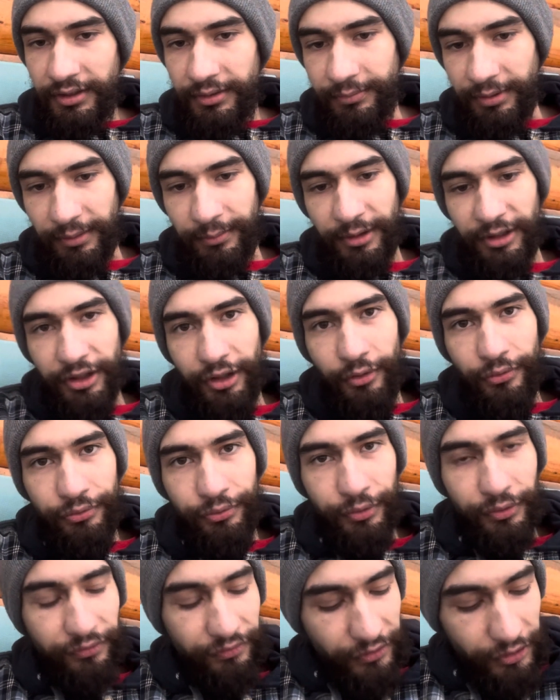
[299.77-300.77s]
going to go
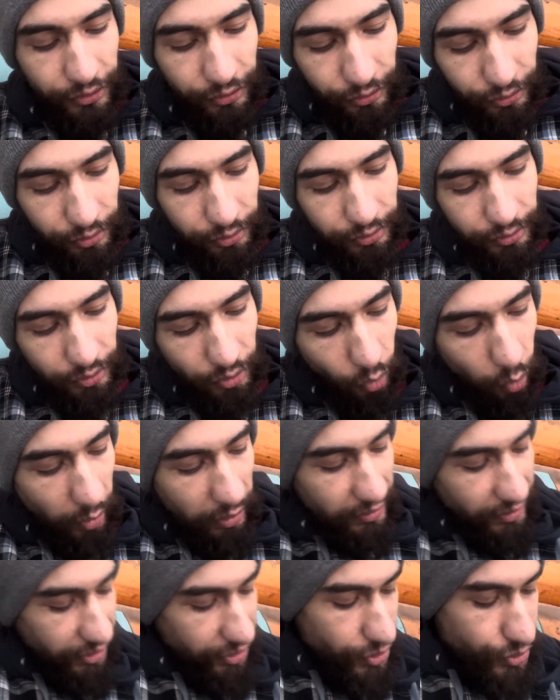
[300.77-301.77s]
through a few
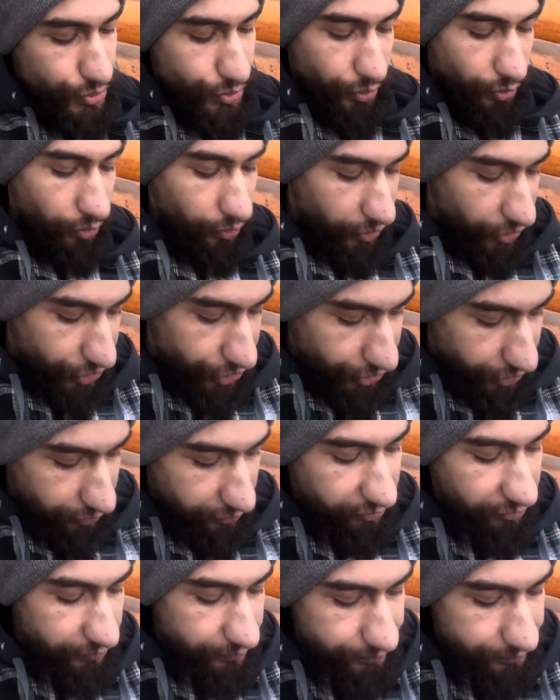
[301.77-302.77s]
quality control issues.